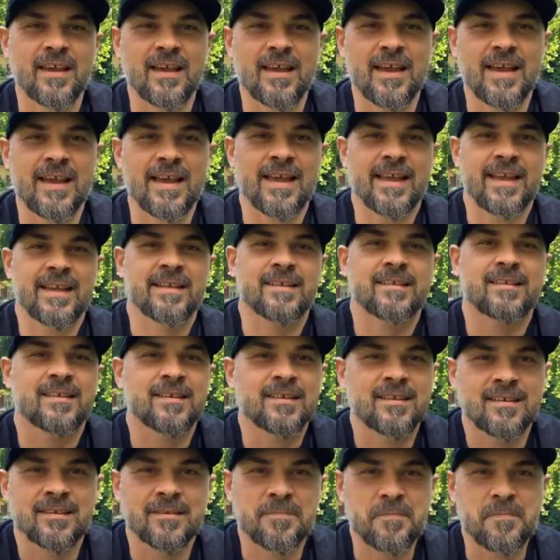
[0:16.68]
And
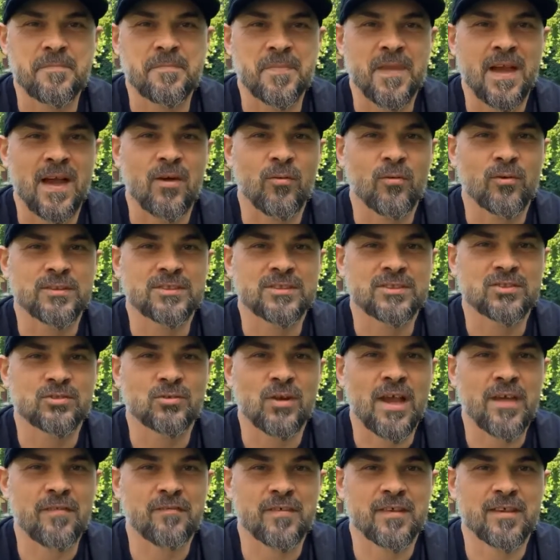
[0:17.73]
I was
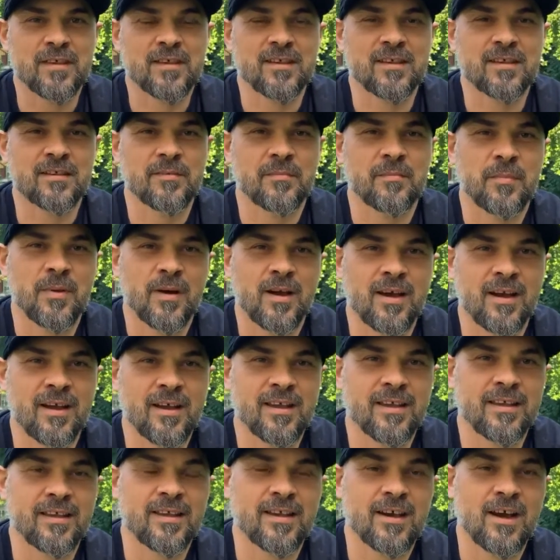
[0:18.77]
driving
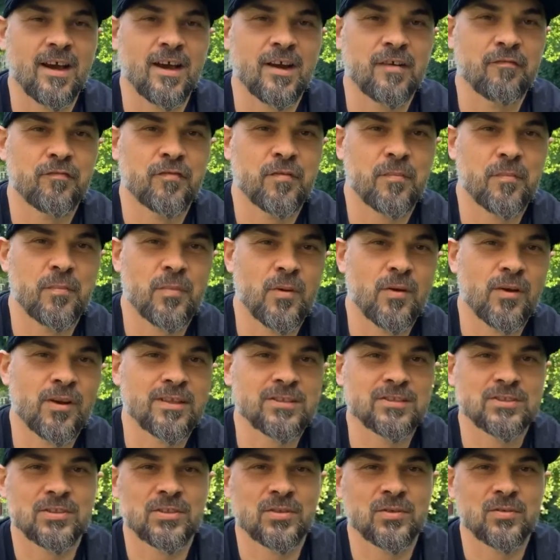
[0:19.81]
by car from
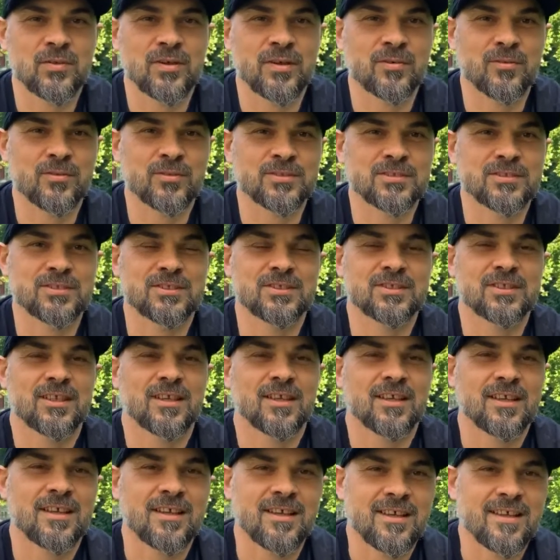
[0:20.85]
Poland, so I was
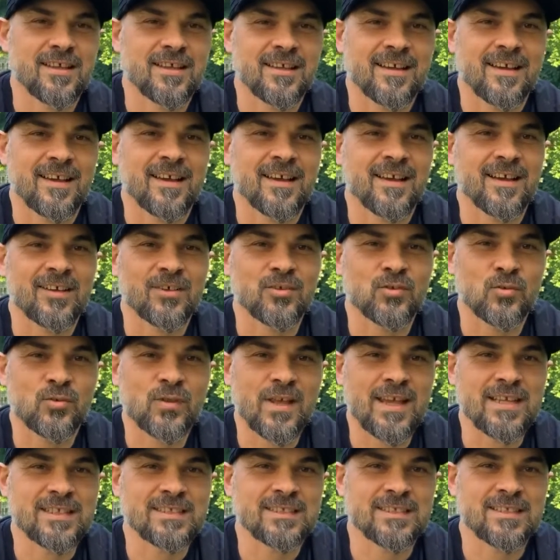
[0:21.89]
2
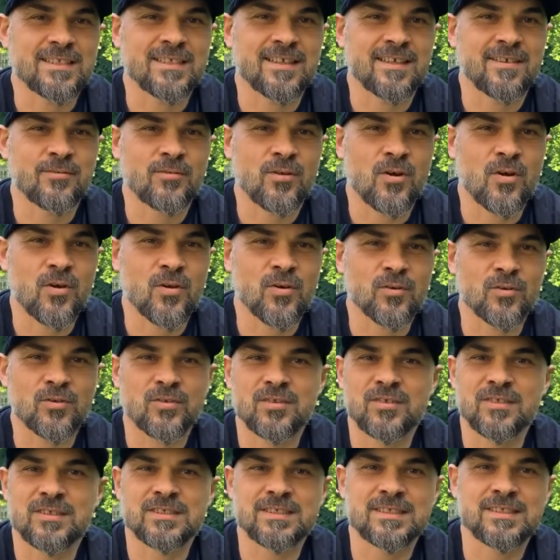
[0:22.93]
days in a row,
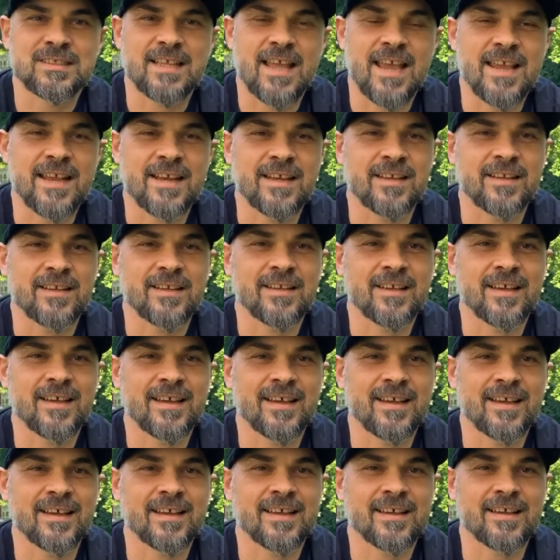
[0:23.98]
stayed in
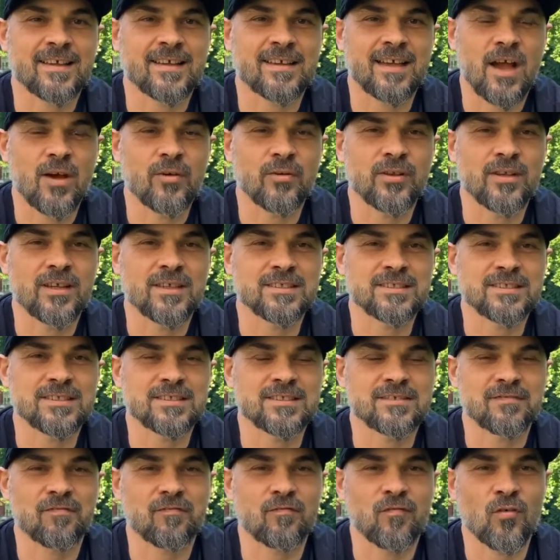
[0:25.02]

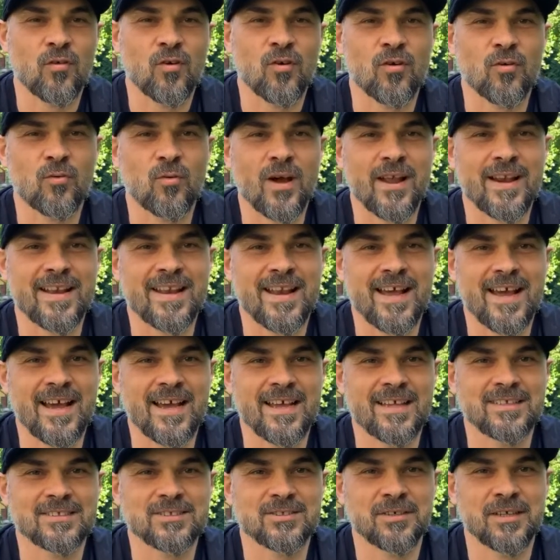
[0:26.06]
Kaunas for one
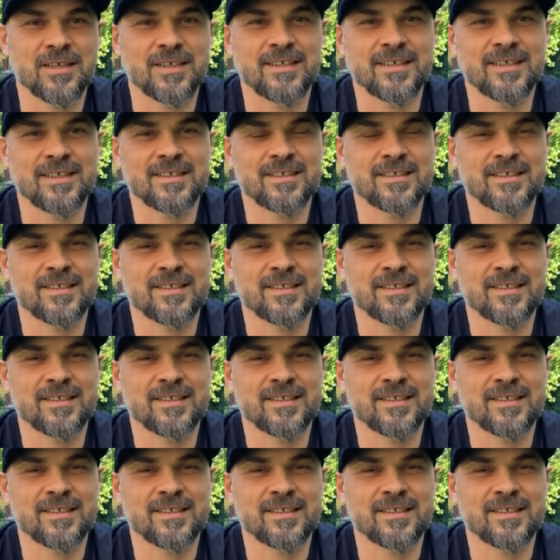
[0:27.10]
night. So I did